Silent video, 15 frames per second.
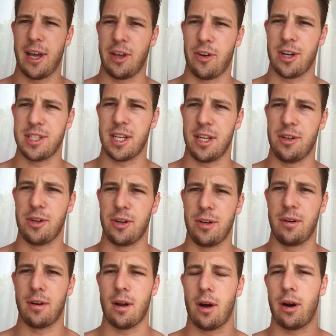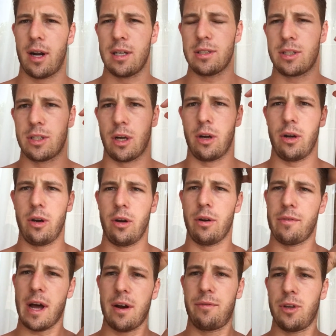Hey guys, how you doing? Alright, so
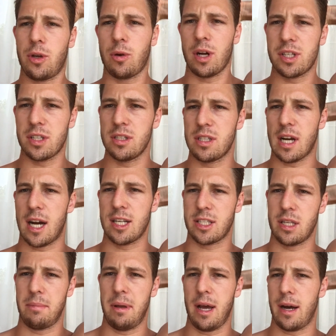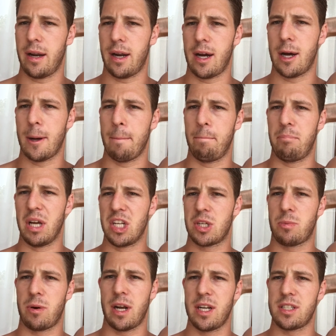I've had a few questions asked about
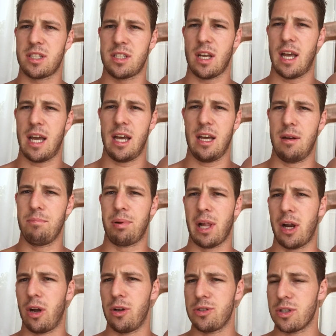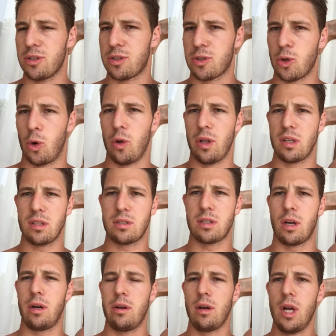bench press and plateaus and stalling.
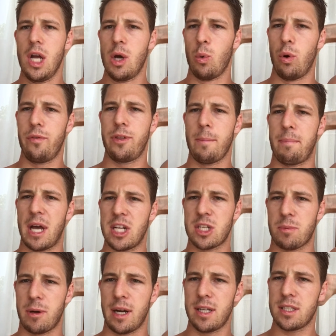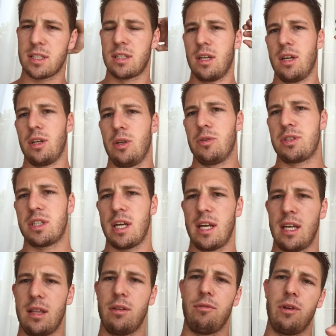So with the bench press, you'll
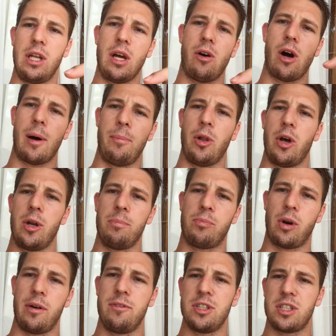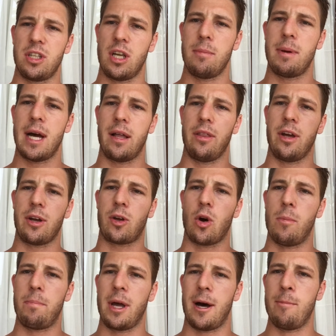see in the video I uploaded previously about the
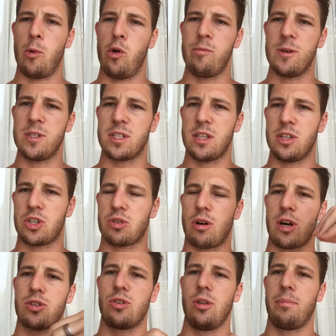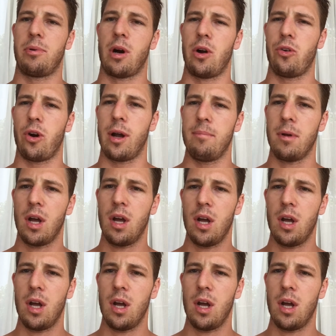compound movements and the structure of the program,